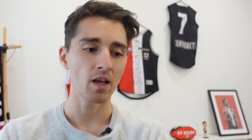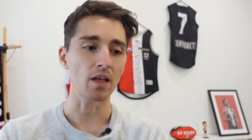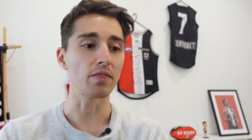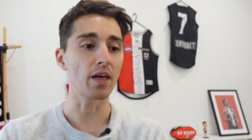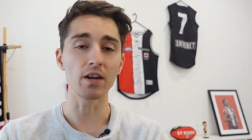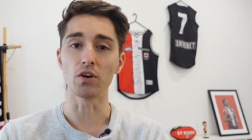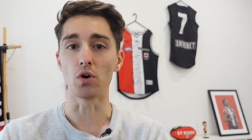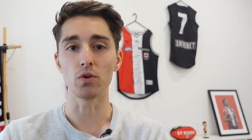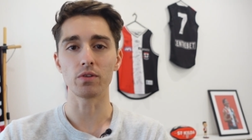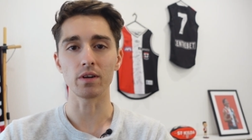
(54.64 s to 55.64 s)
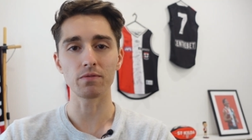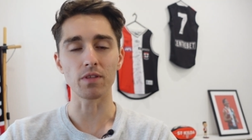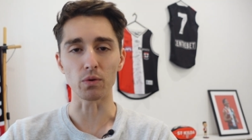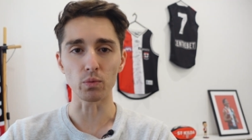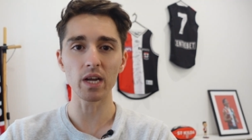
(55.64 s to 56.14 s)
And they know that if
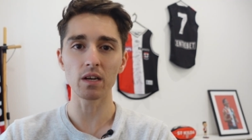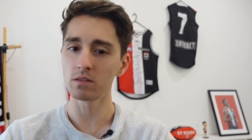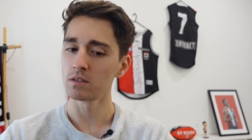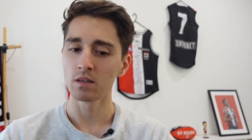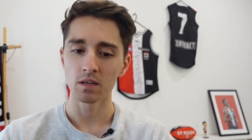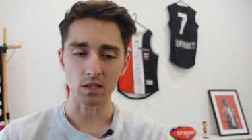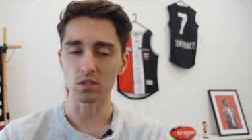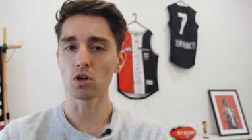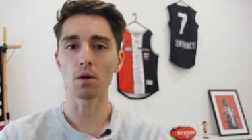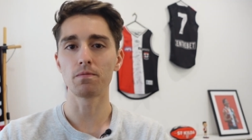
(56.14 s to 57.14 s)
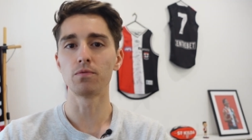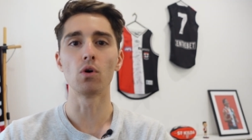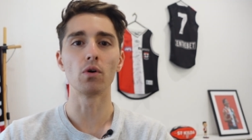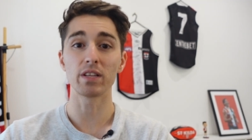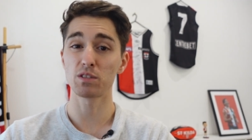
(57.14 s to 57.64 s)
they win, that's top
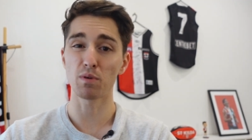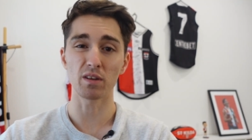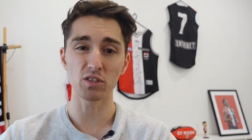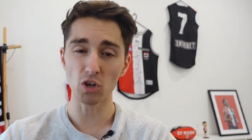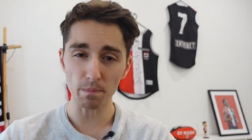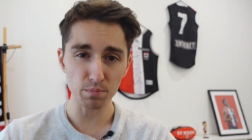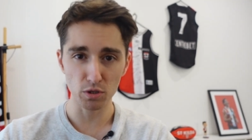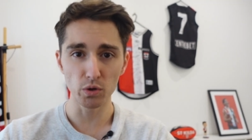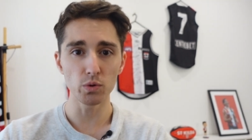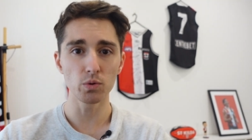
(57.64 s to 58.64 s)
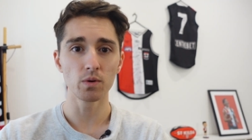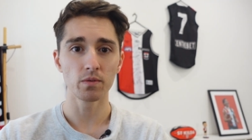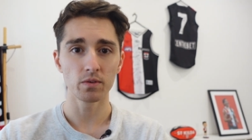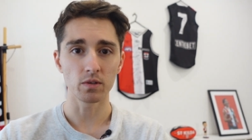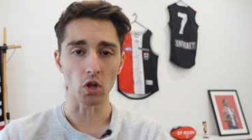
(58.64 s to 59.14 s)
four, that's probably top two
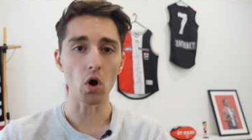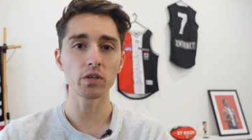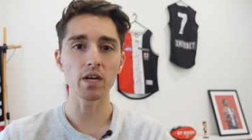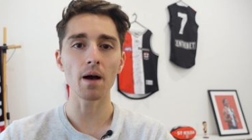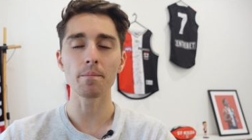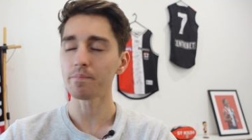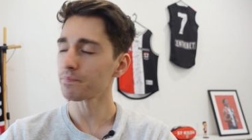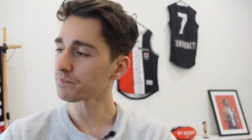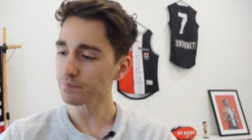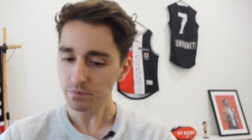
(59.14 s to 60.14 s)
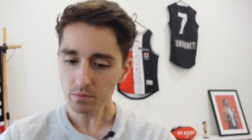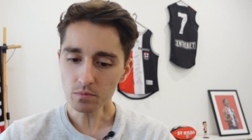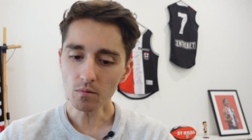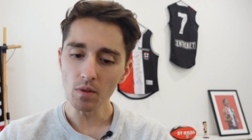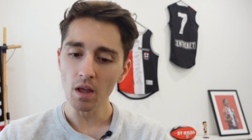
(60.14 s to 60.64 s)
locked up.
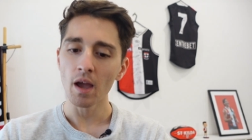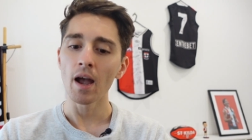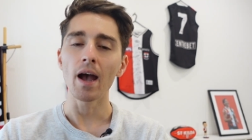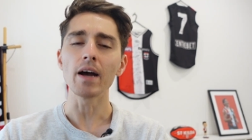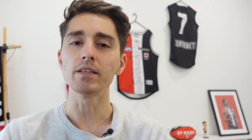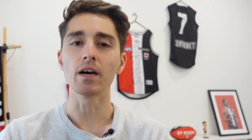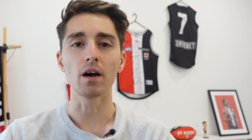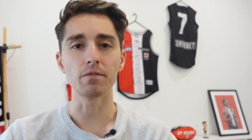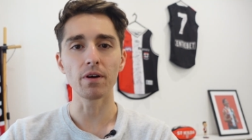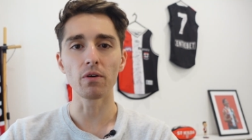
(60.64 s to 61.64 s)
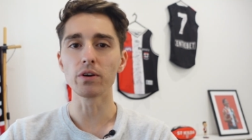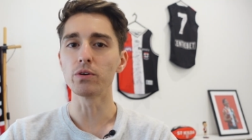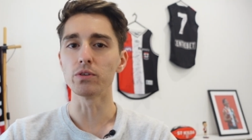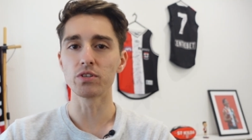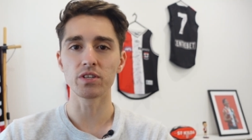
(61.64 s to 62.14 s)
And uh, a very
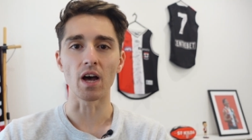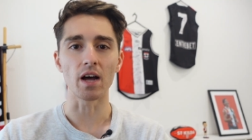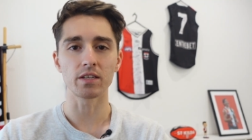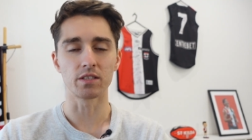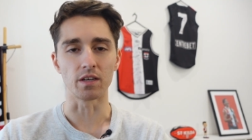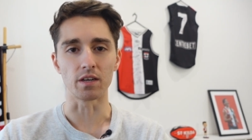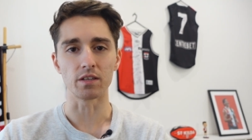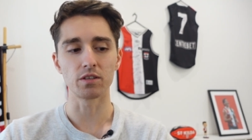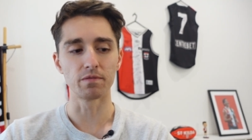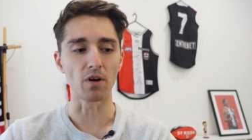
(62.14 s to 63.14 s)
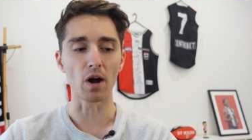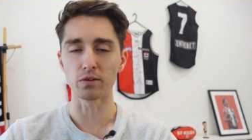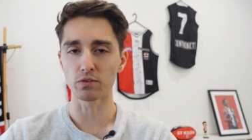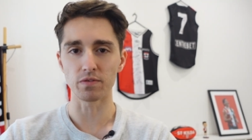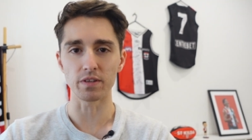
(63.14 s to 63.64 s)
good start to, to
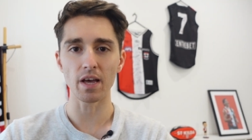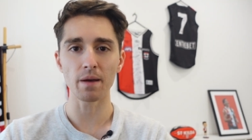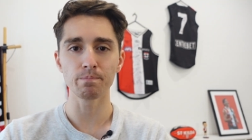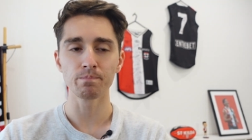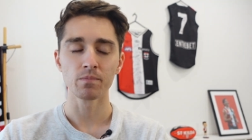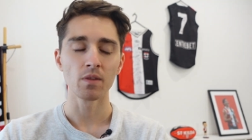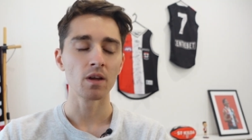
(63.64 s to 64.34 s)
finals for them.